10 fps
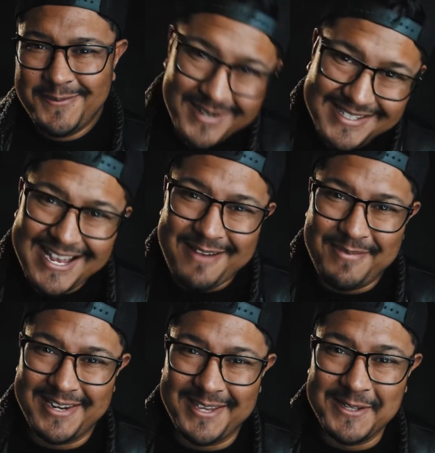What's
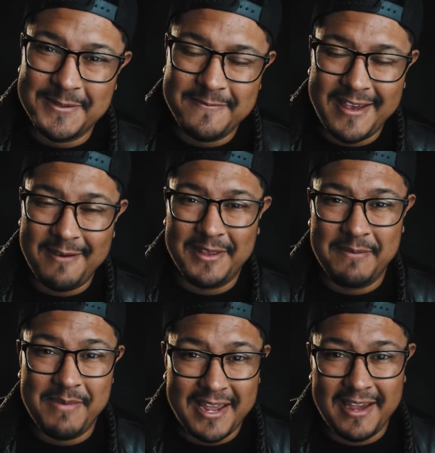happening, YouTube
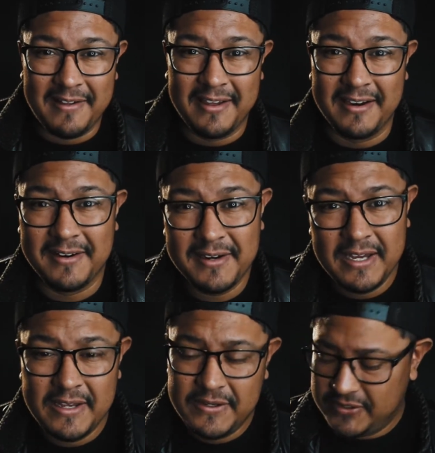family? Mikhail here.
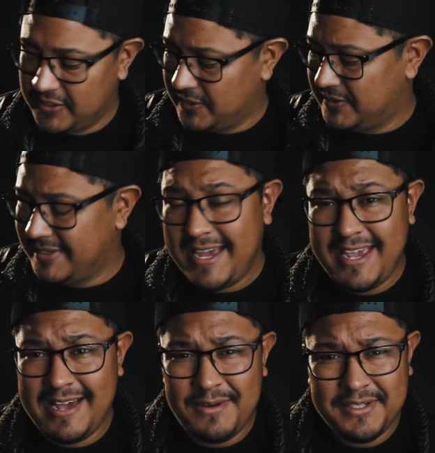So
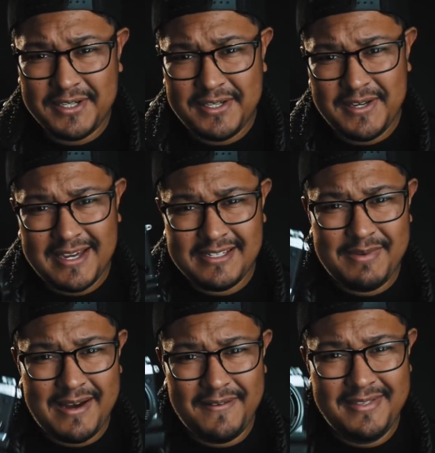today I want to talk to you guys
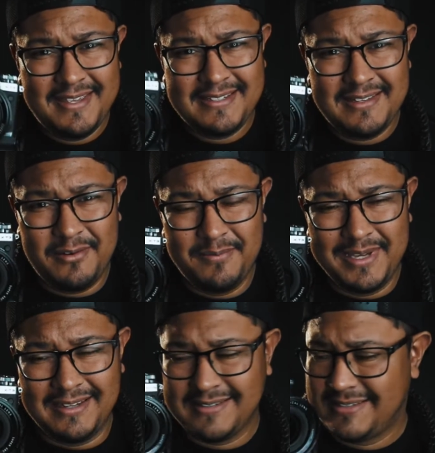about this little
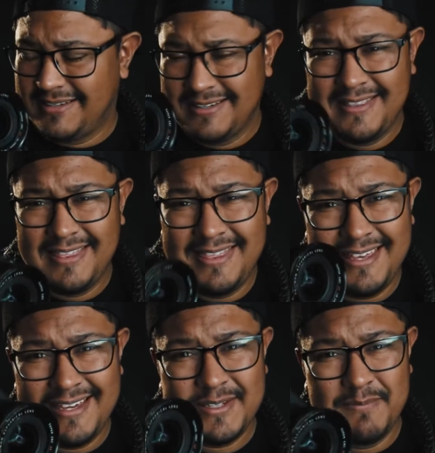beast,
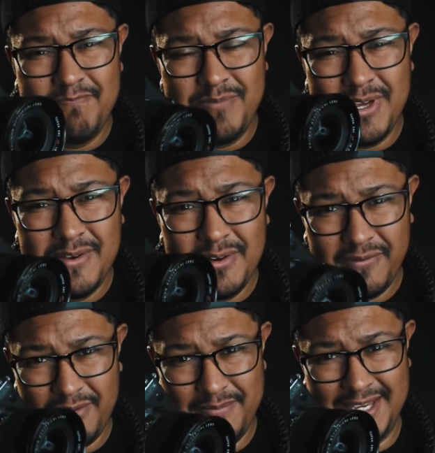this
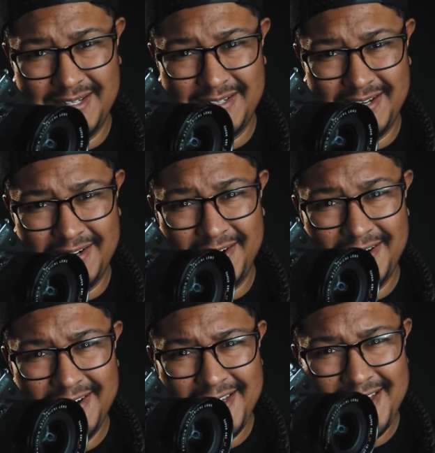beautiful beast here,
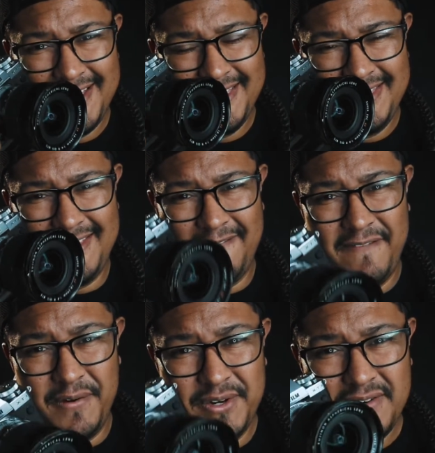the
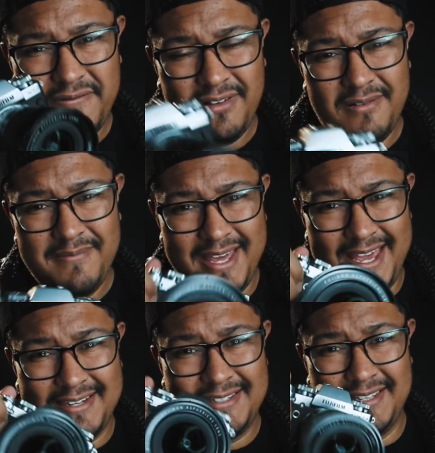Fujifilm
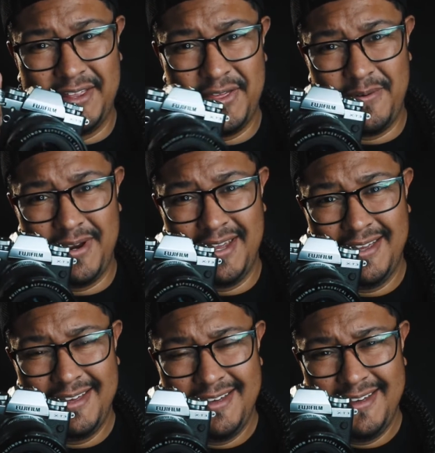
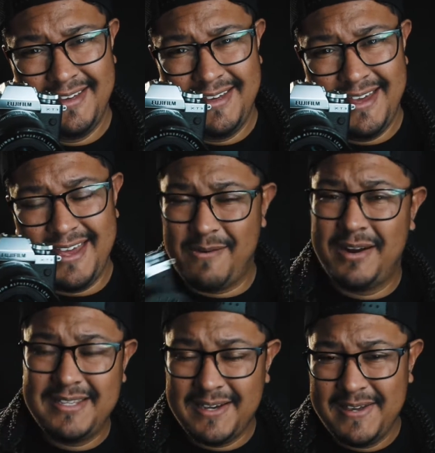X-T3, and I
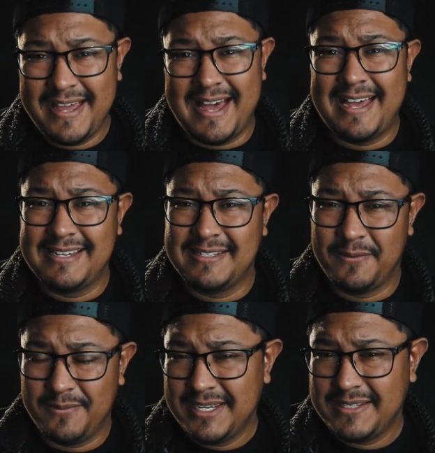want to tell you guys the
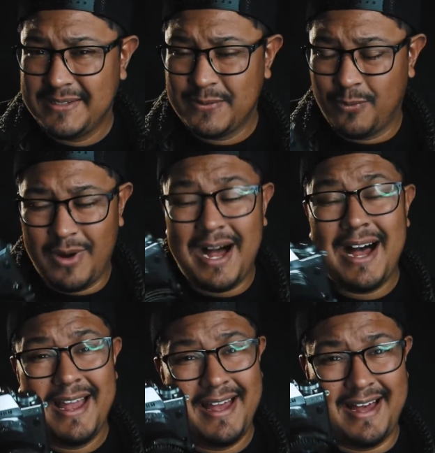reasons
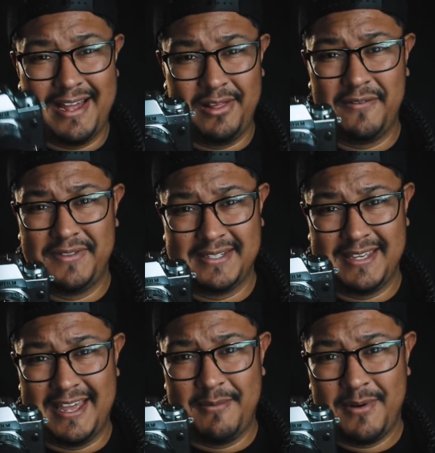why I love this
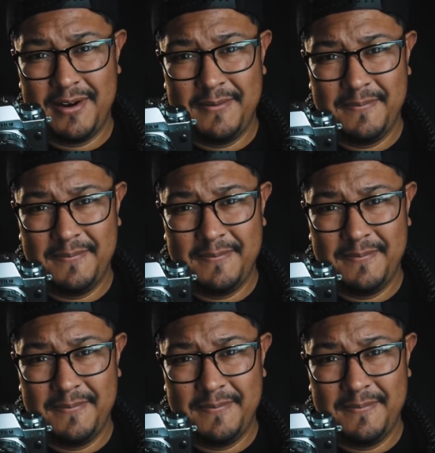camera.